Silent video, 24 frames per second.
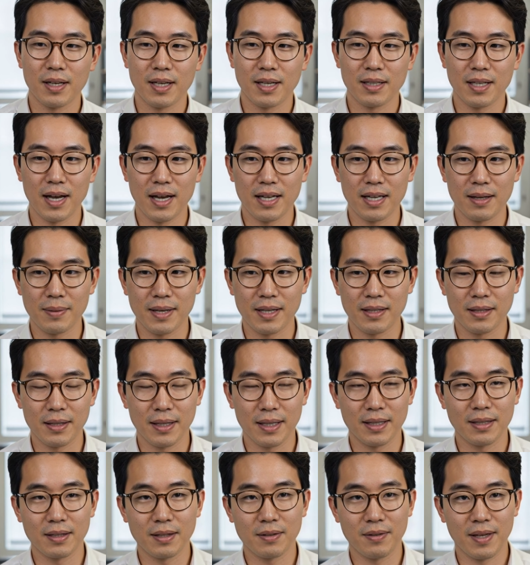a documented
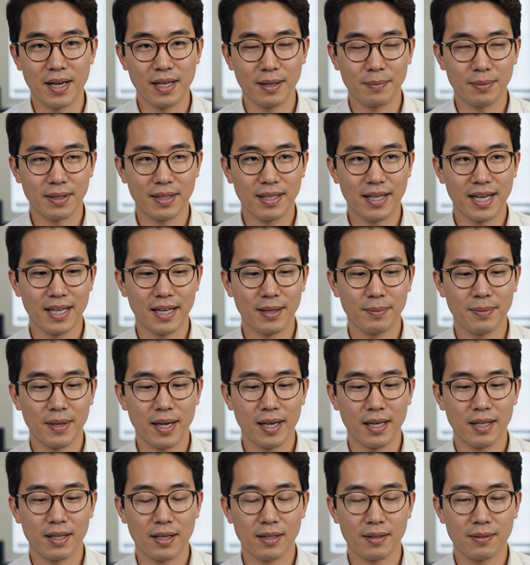link to vitamin D
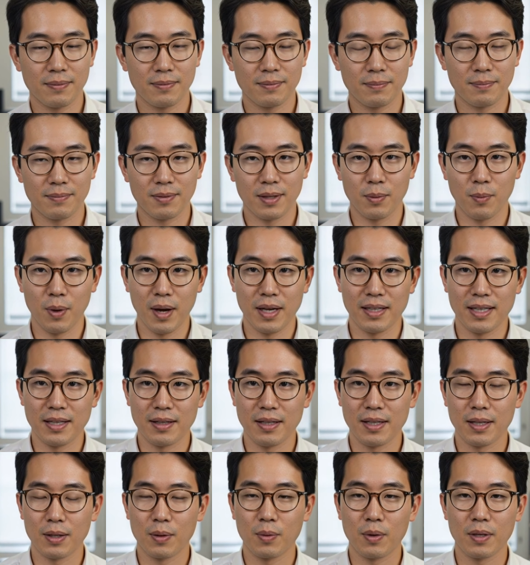adaptation, and why that
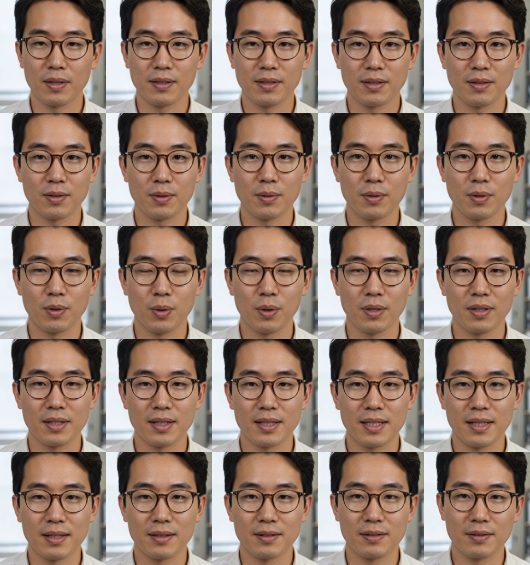link runs through your
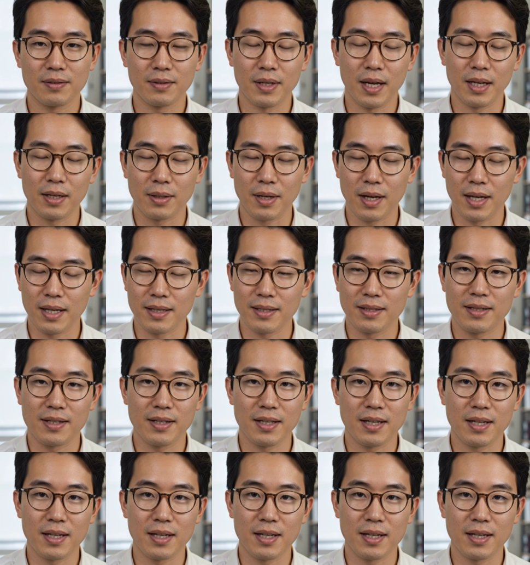skin, not your eyes.